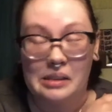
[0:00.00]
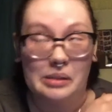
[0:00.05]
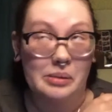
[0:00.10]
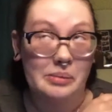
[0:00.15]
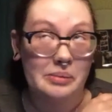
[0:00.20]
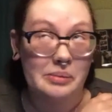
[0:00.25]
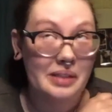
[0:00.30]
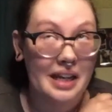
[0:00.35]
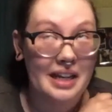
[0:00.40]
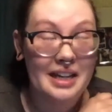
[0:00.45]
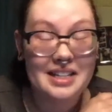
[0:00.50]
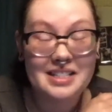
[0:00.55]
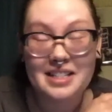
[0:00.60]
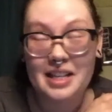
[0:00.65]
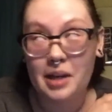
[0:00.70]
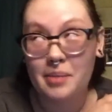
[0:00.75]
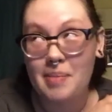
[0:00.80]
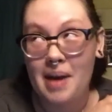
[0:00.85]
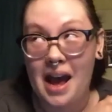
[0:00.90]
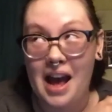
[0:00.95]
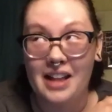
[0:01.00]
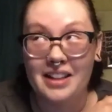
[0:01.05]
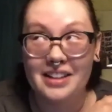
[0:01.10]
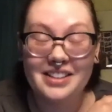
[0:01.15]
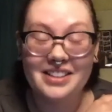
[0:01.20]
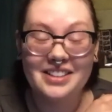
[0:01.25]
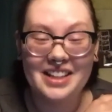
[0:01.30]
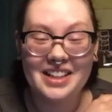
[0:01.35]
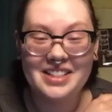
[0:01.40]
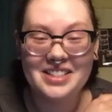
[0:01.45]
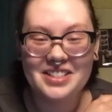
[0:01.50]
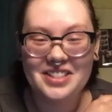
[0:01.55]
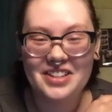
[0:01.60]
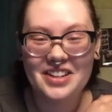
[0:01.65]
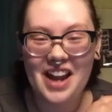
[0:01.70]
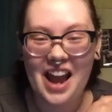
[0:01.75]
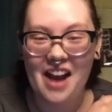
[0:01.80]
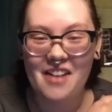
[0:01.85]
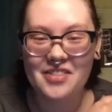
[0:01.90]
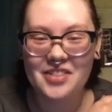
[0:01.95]
I guess, like palate cleanser.
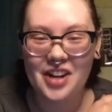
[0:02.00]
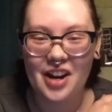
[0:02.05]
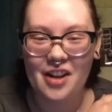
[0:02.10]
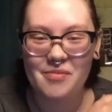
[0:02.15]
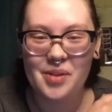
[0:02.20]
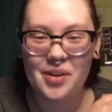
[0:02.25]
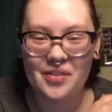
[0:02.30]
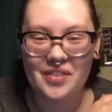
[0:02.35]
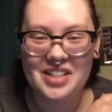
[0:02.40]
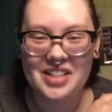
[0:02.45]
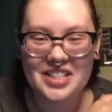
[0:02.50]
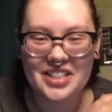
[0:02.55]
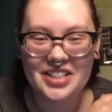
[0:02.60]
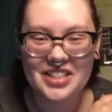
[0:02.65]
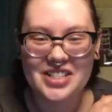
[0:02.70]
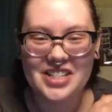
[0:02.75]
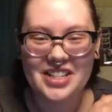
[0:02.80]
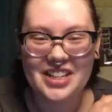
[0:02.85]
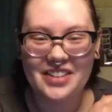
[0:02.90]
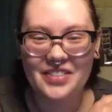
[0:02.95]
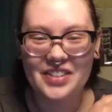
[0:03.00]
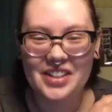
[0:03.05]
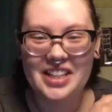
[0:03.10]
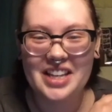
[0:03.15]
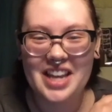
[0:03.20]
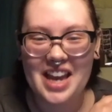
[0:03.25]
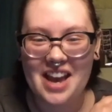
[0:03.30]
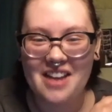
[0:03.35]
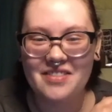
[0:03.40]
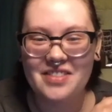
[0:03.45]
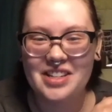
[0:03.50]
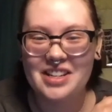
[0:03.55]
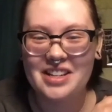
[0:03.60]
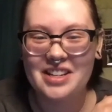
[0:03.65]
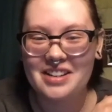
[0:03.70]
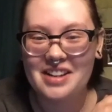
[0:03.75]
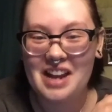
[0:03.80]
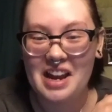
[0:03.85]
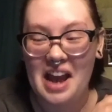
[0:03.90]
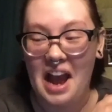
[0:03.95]
After I've been researching really
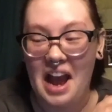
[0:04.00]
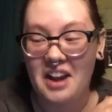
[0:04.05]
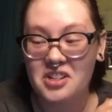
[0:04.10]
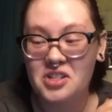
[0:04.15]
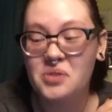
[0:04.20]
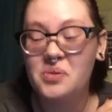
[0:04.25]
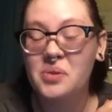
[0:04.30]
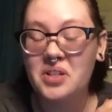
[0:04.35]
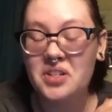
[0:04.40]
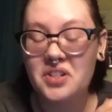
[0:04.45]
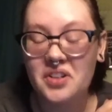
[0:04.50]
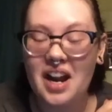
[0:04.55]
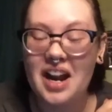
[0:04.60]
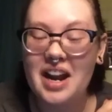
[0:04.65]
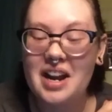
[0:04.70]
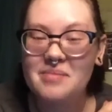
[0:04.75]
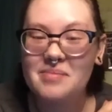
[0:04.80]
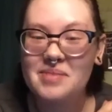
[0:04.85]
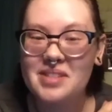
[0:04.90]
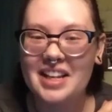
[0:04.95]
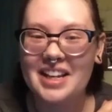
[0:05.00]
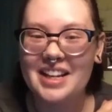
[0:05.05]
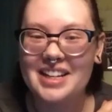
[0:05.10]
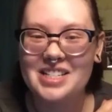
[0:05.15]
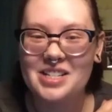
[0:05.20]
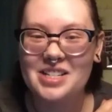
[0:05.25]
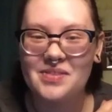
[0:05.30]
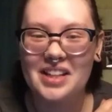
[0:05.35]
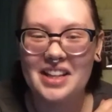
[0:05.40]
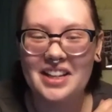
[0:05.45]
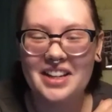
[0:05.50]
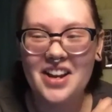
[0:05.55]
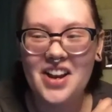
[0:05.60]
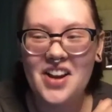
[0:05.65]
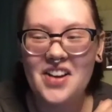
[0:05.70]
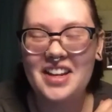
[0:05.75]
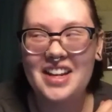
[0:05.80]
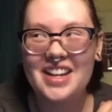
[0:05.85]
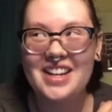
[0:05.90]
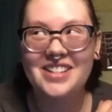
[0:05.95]
heavy actual crimes, I get to be like,
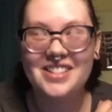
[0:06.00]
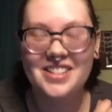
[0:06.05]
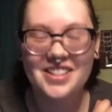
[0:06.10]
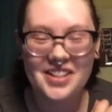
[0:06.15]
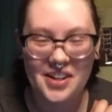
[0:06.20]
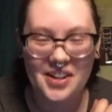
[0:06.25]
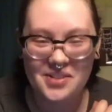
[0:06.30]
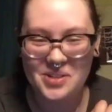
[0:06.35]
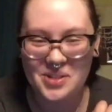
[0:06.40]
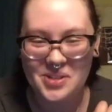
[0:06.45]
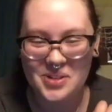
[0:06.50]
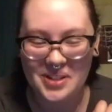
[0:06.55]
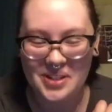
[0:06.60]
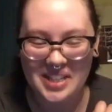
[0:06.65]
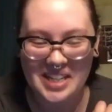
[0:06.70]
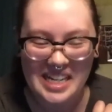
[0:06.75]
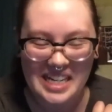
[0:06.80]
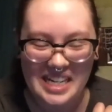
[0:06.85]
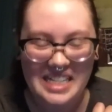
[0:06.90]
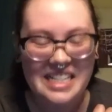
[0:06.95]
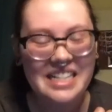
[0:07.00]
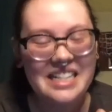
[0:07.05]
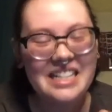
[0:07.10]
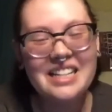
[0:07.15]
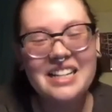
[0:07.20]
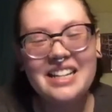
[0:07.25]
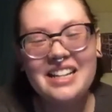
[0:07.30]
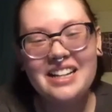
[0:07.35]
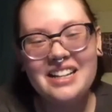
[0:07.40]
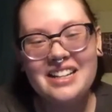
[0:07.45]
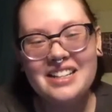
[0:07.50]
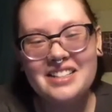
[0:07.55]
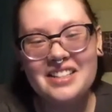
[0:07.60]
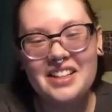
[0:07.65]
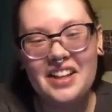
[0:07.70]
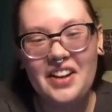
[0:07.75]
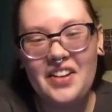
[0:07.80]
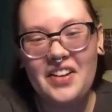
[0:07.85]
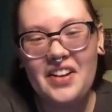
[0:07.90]
okay, here's a ghost story. So